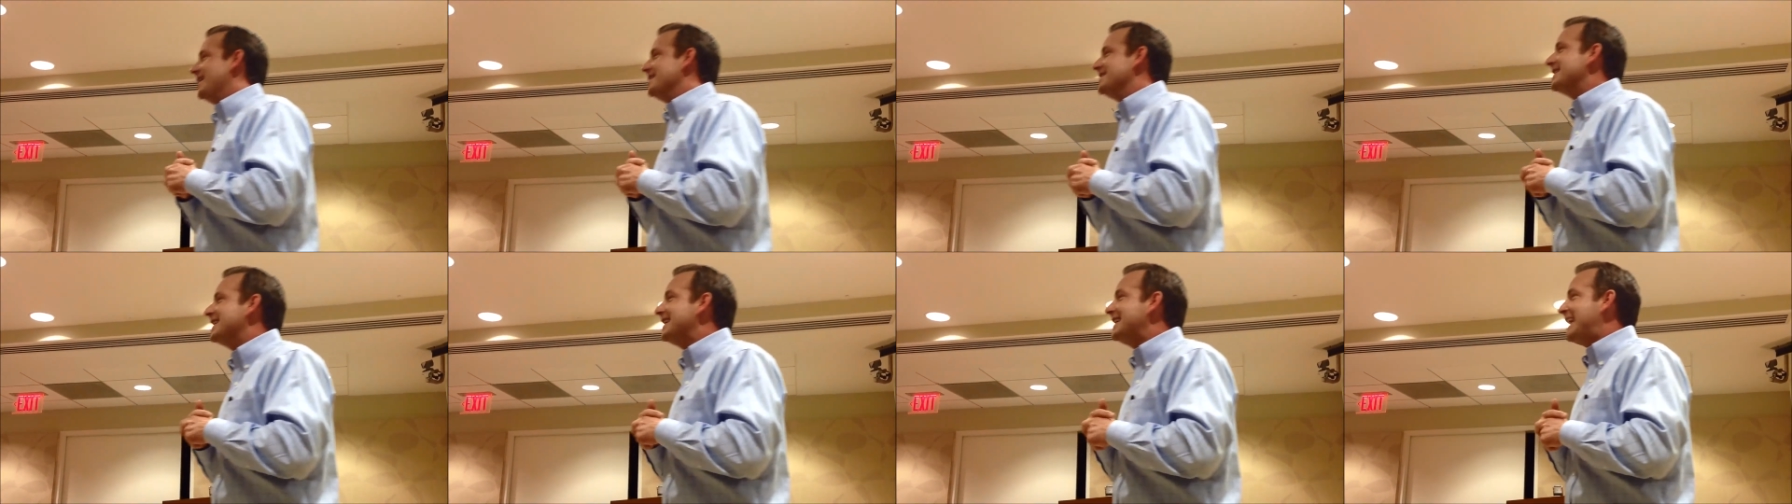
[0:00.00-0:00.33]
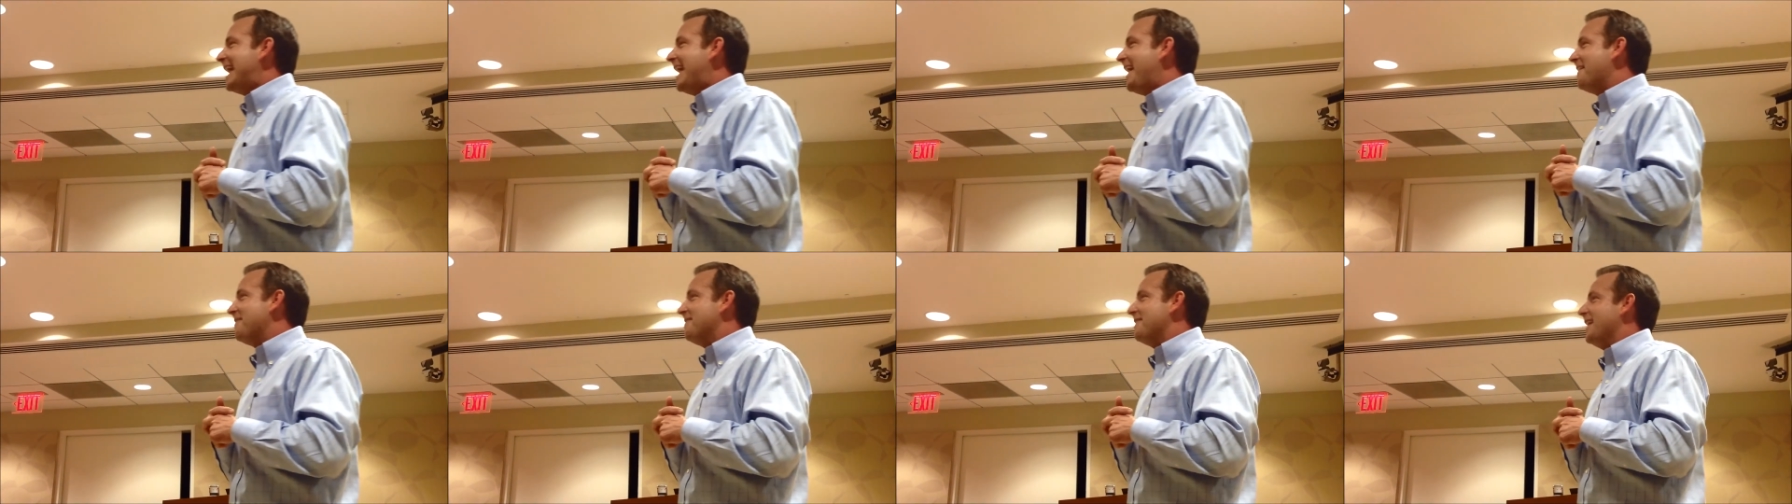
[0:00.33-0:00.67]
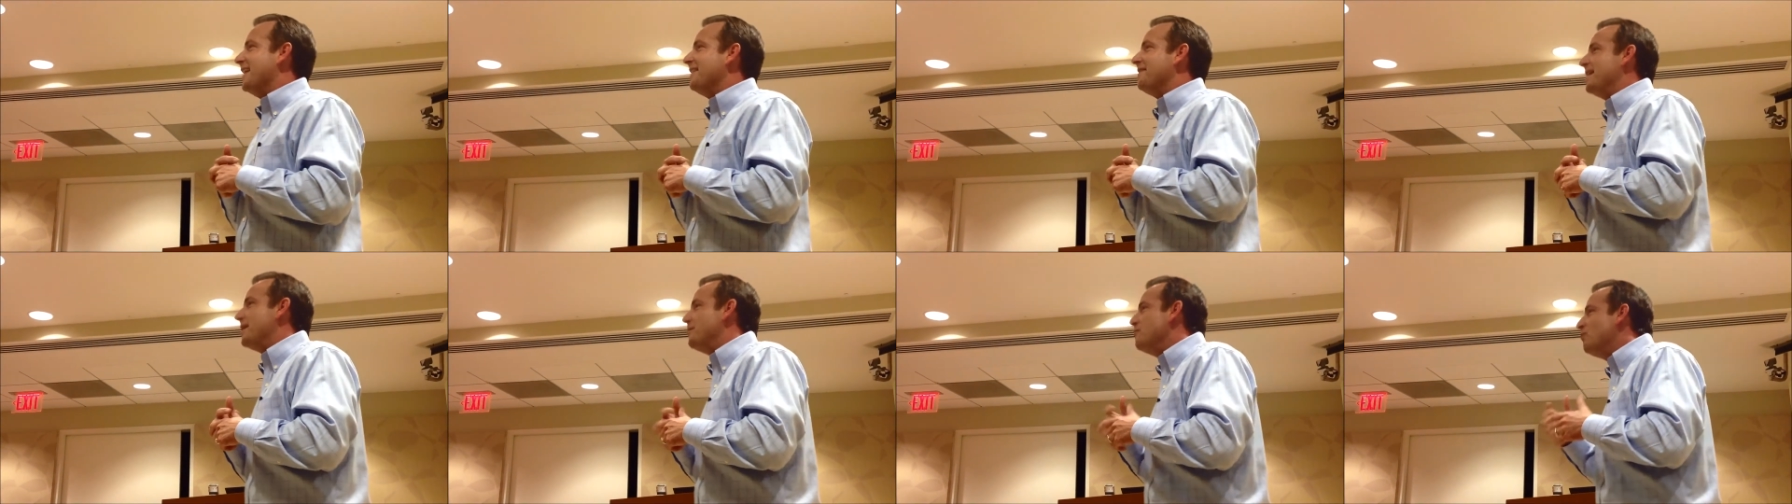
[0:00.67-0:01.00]
to death.
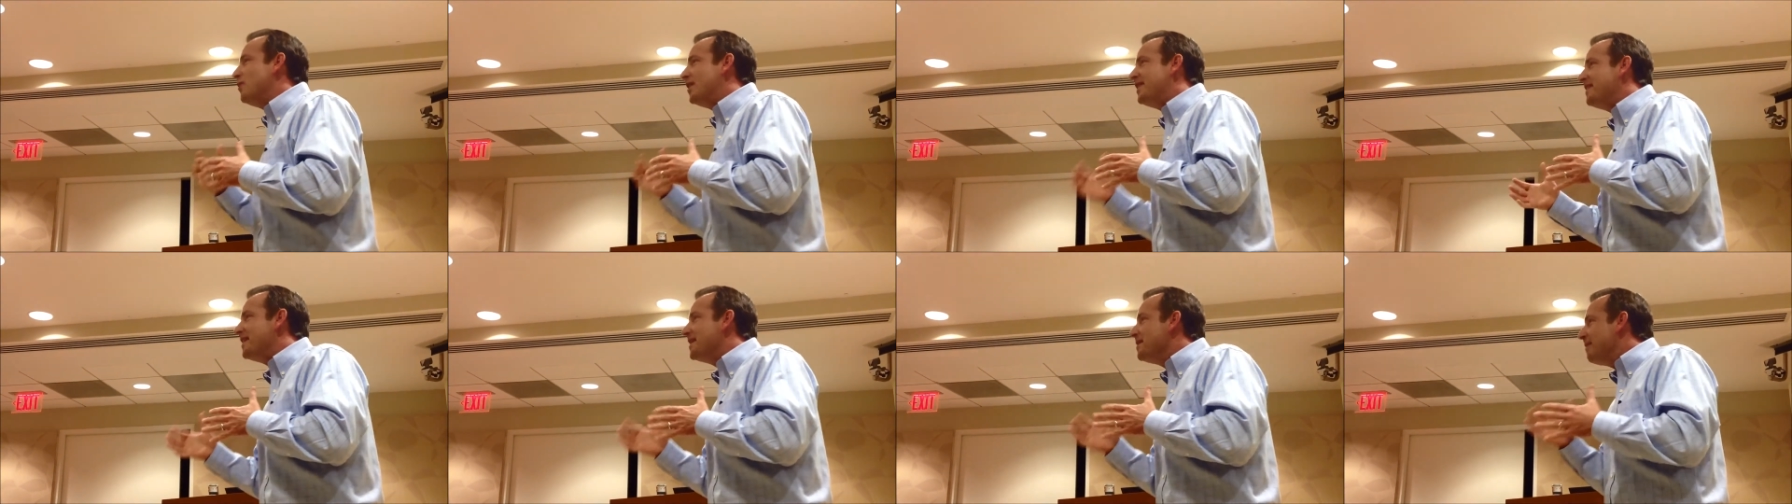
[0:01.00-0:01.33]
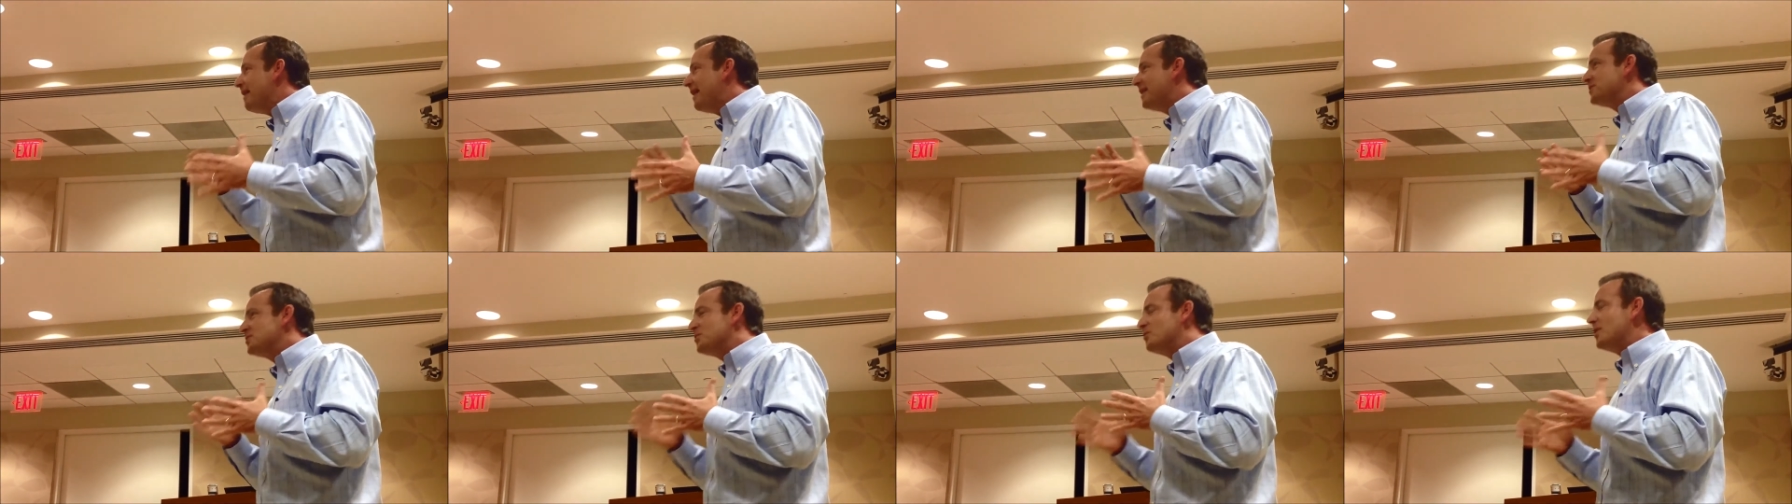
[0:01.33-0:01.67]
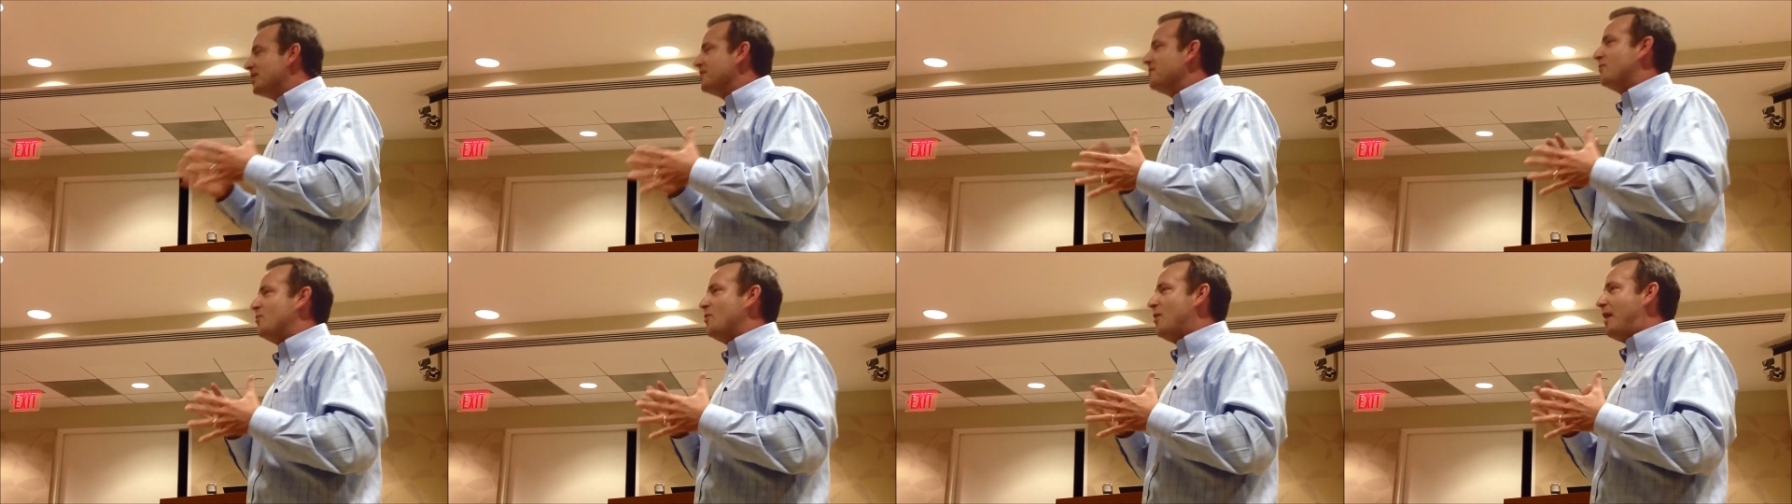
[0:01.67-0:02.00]
And then within about
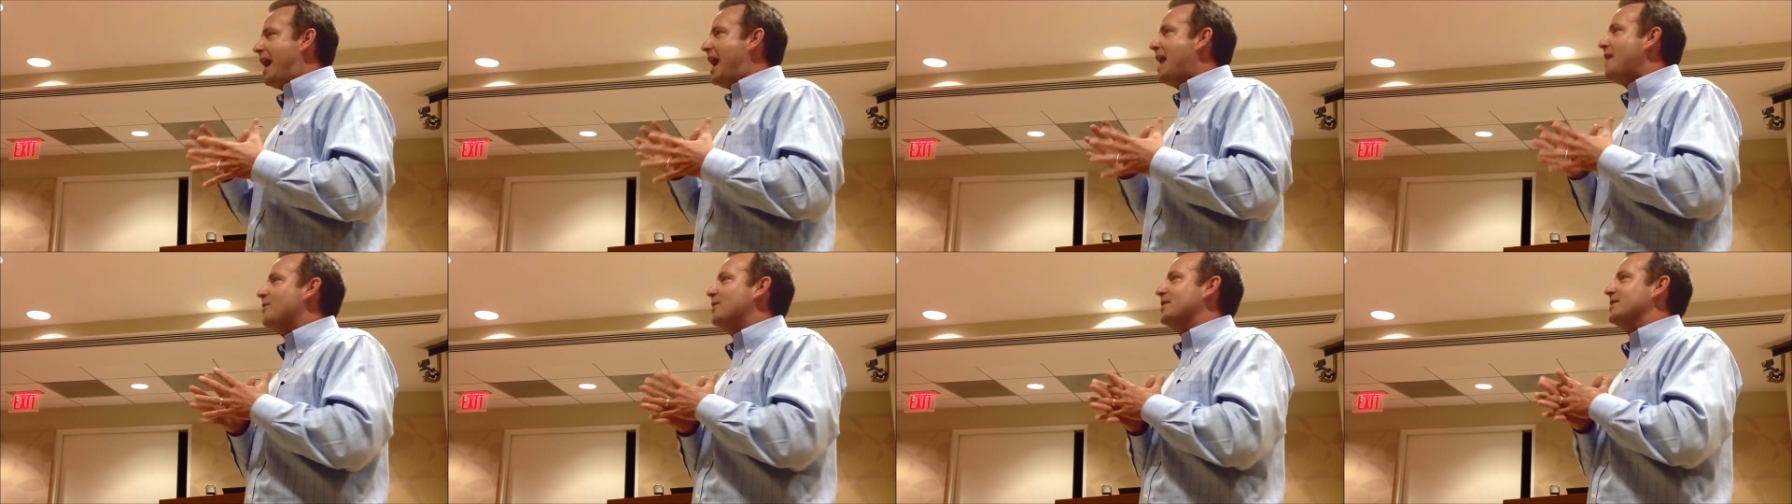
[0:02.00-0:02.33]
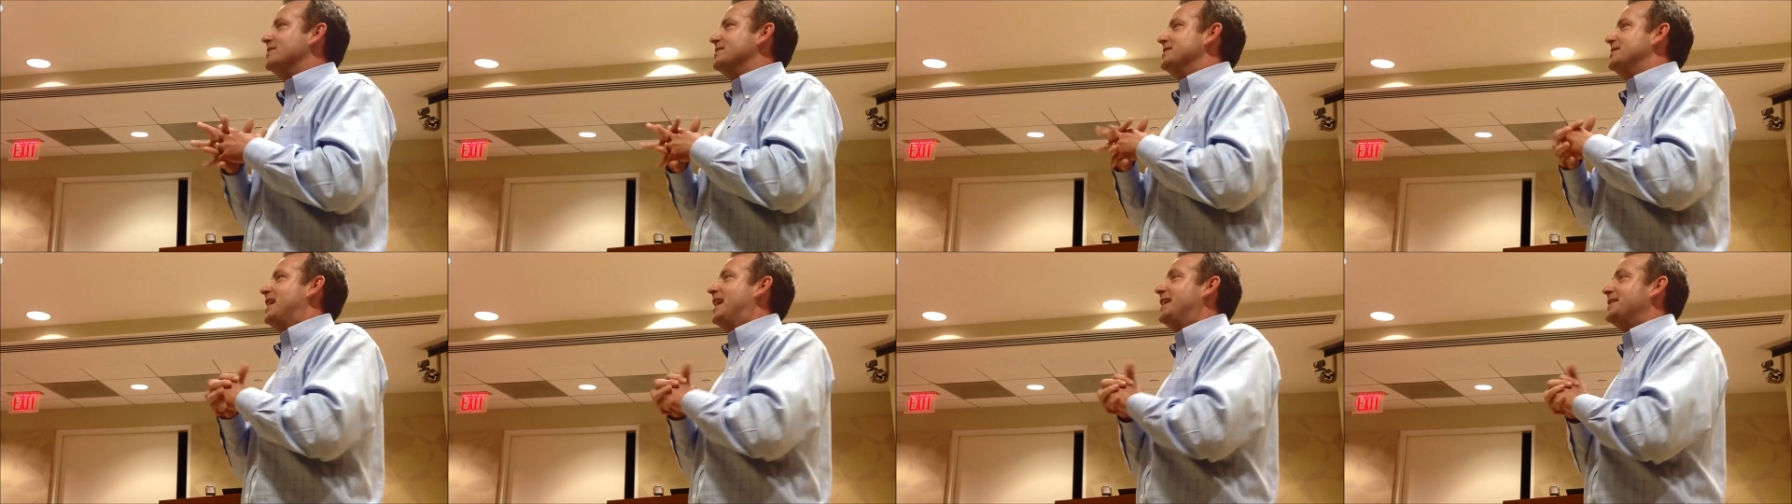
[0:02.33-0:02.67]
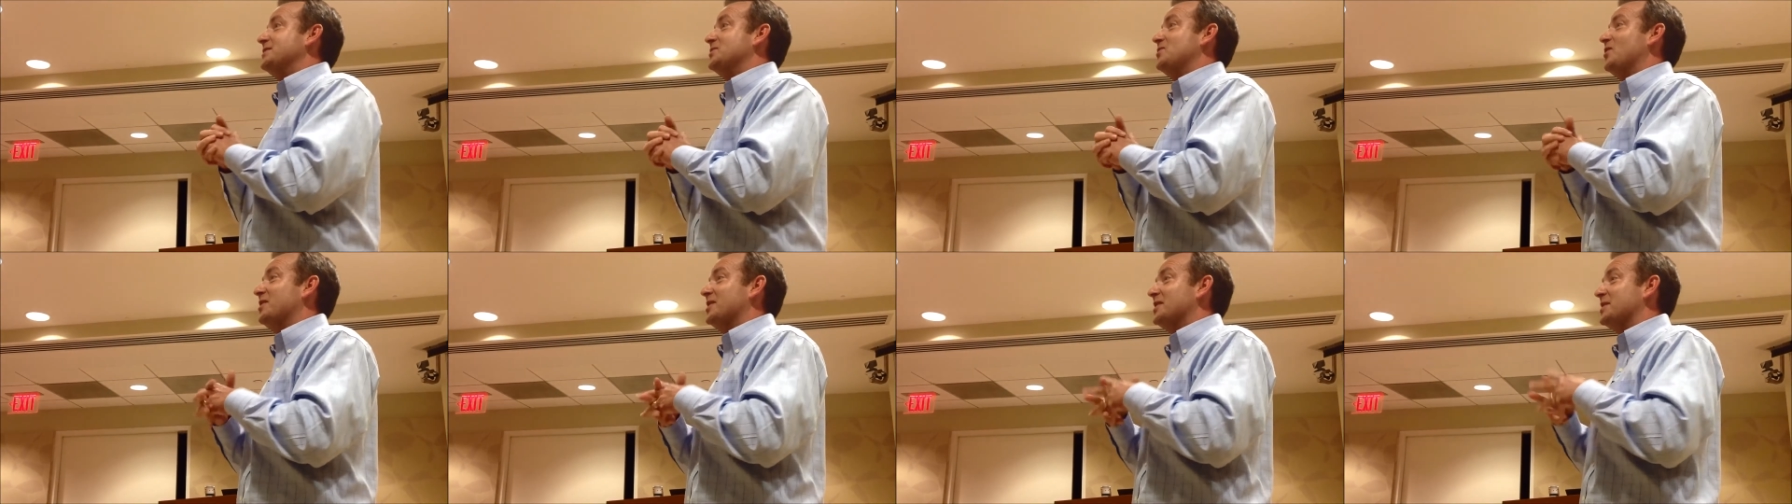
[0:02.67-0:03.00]
24 hours, I
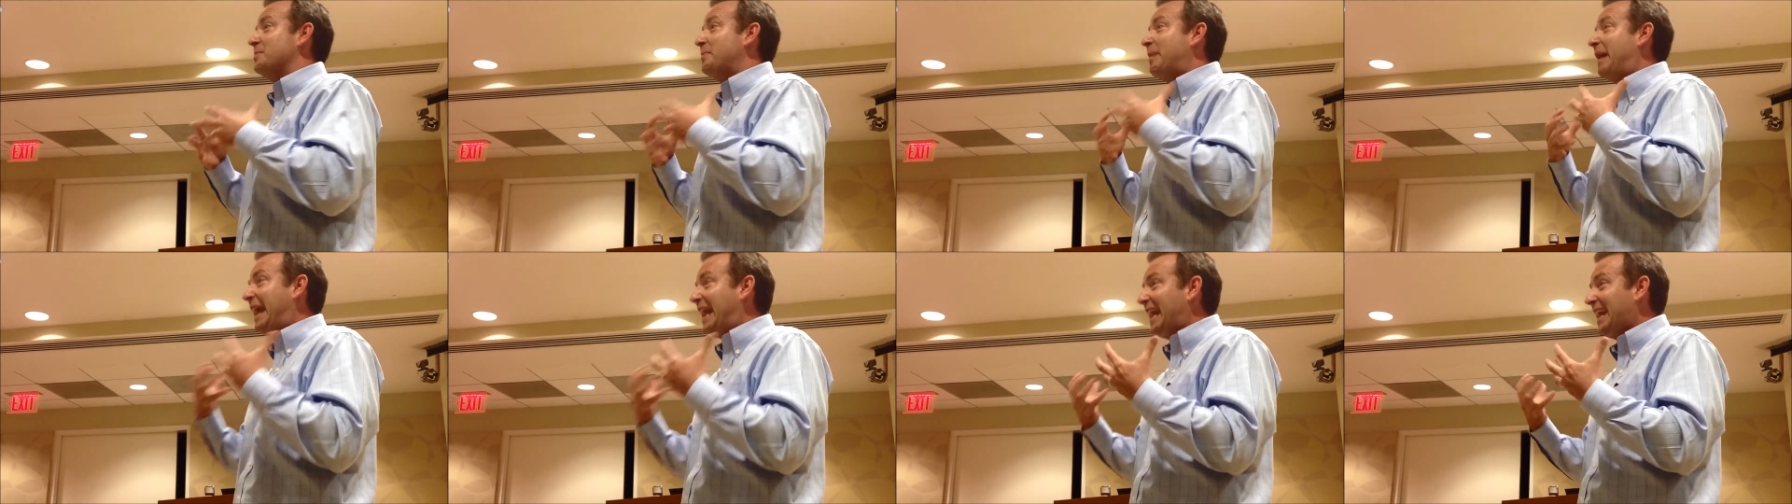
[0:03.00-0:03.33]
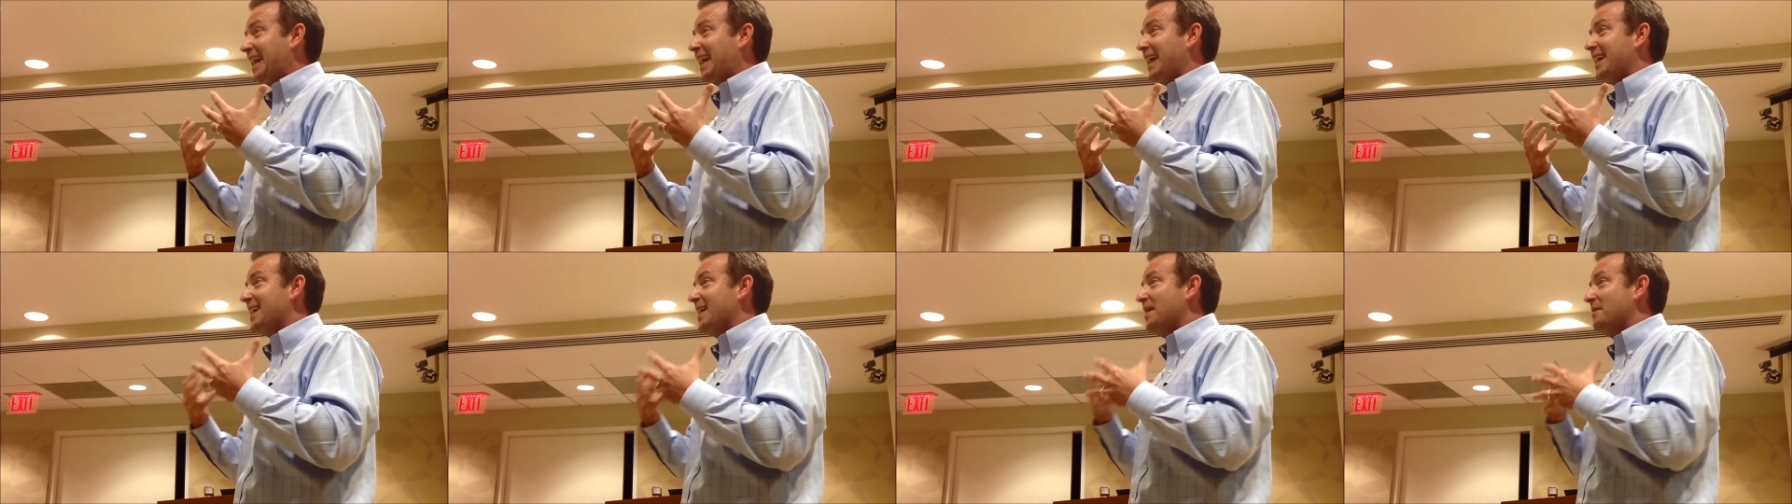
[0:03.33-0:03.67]
started to panic.